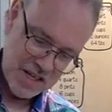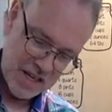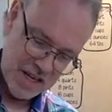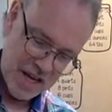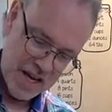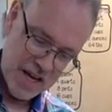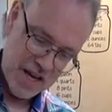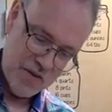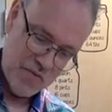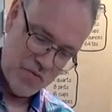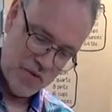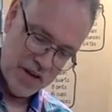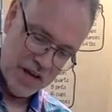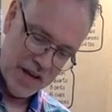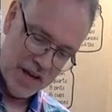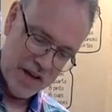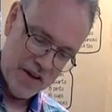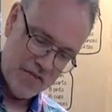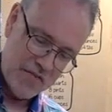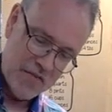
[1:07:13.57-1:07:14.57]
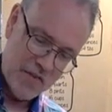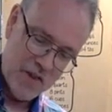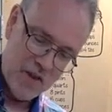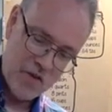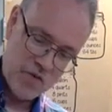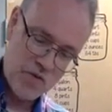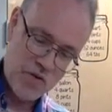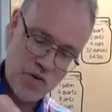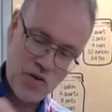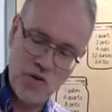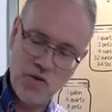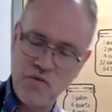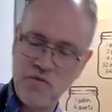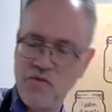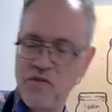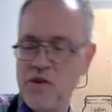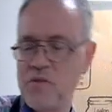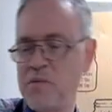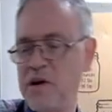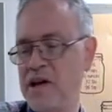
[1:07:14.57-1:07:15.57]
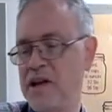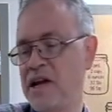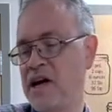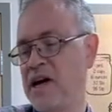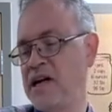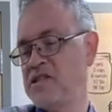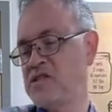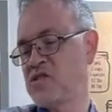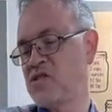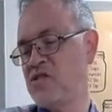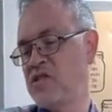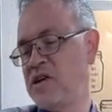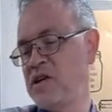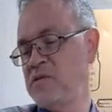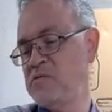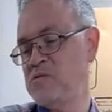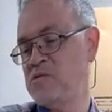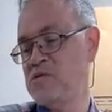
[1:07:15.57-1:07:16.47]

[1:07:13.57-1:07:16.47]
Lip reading: And we have local Vermont ice cream,